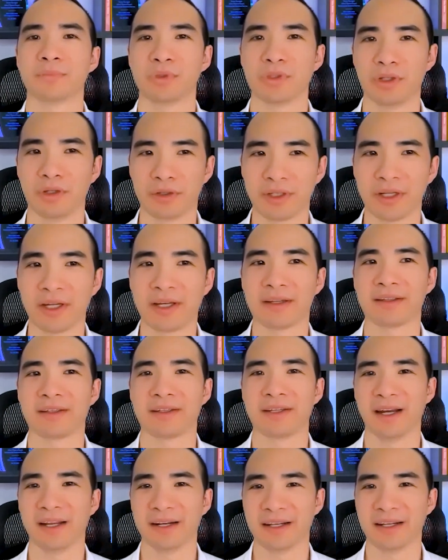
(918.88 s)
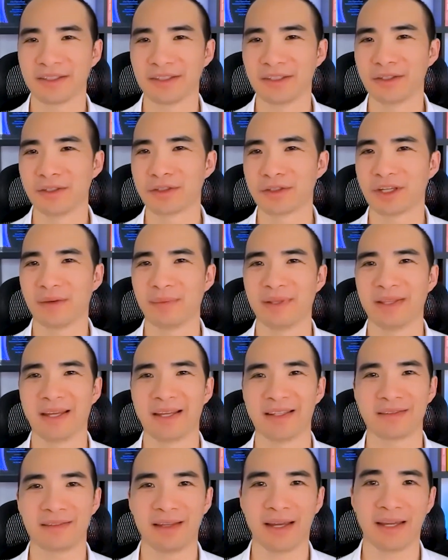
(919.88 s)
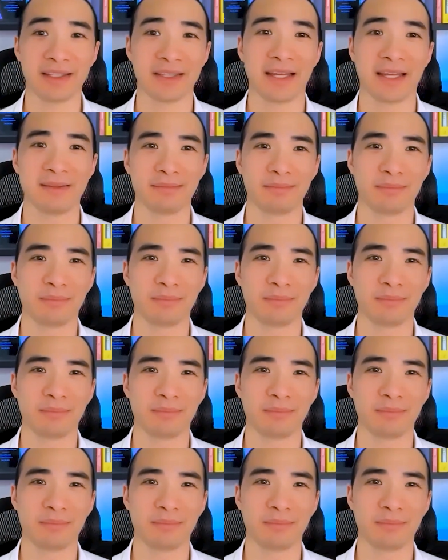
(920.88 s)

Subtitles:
Okay, got it. So, I mean, I think that